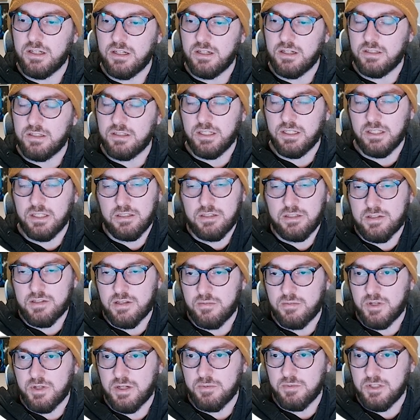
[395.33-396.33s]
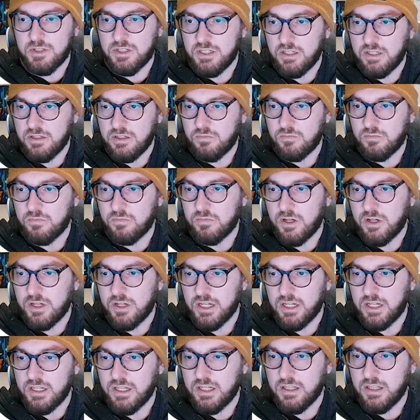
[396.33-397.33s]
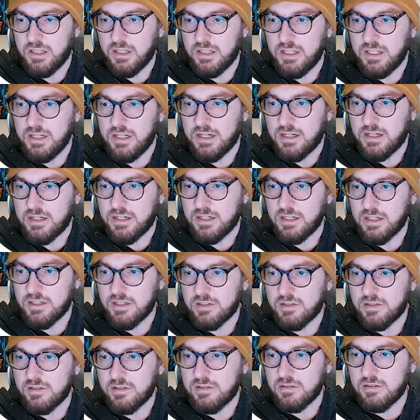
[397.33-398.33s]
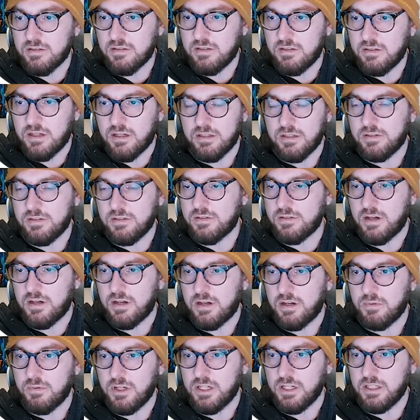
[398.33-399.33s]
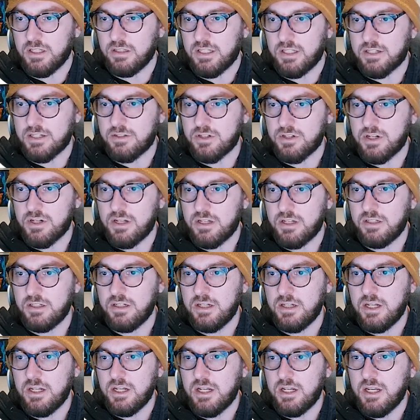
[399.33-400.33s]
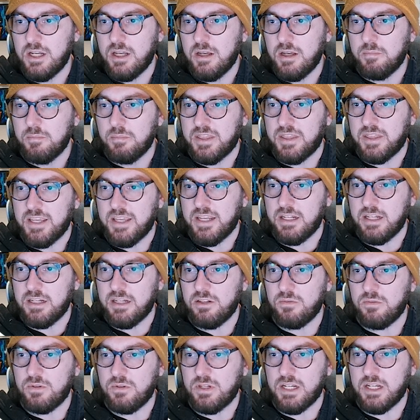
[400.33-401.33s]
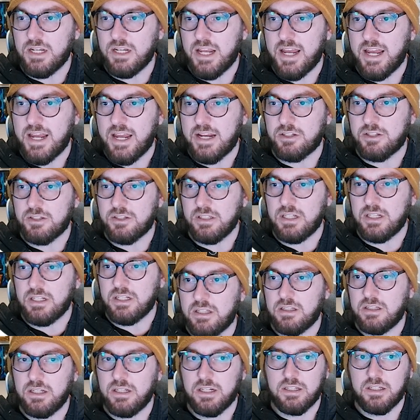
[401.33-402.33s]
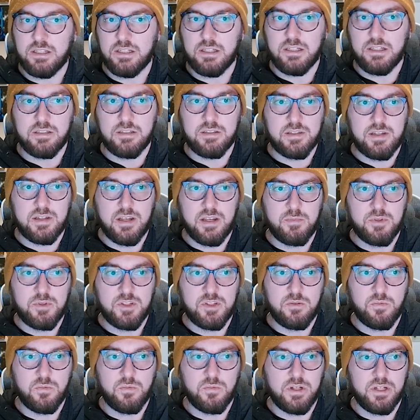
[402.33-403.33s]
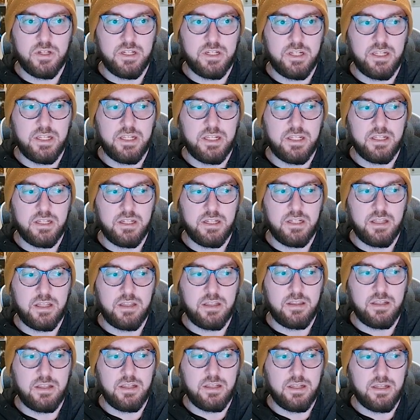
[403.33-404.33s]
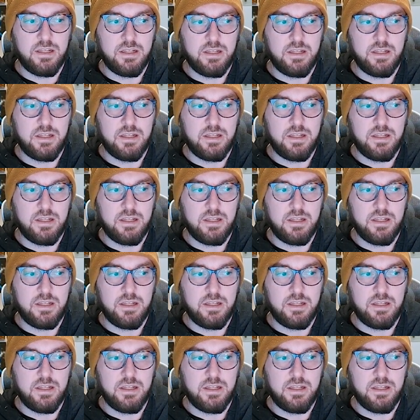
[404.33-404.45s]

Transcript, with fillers: at least on my machine, running the O N N X, uh, sorry, running Electron. But then you can actually click, same as you would in the,